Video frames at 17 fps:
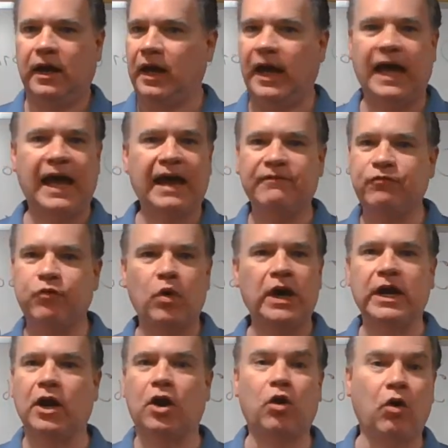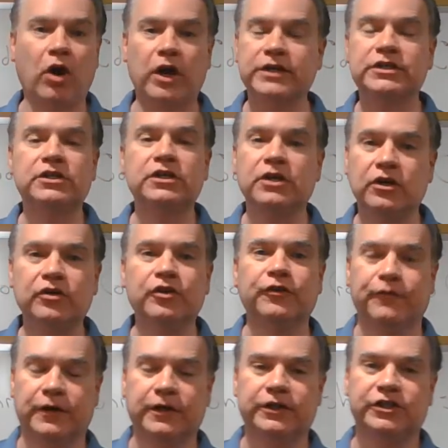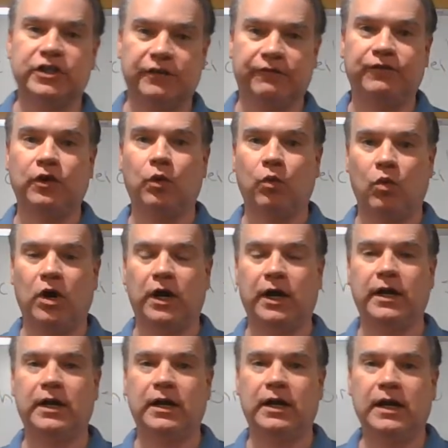halfway across the universe if you want,